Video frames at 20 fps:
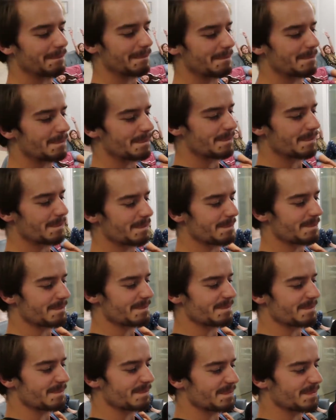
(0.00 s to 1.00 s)
Ooh, your
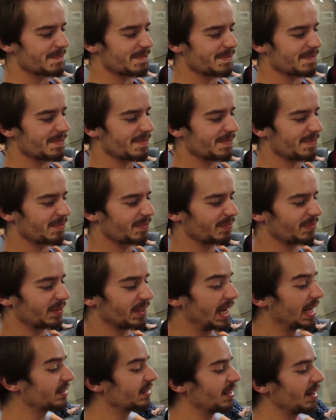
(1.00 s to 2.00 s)
hair is in it.
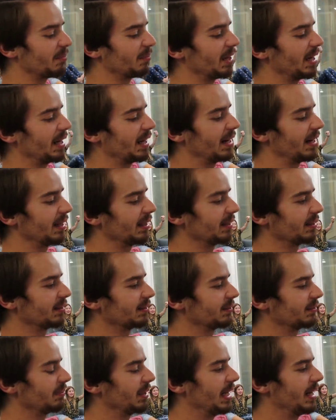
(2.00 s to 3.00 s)
That's not my
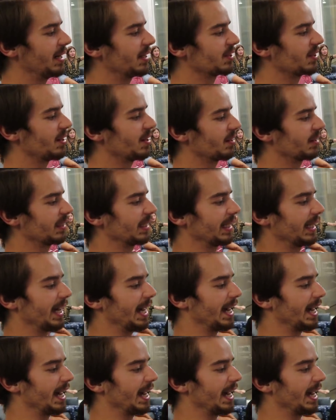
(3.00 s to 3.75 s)
hair. my hair is longer than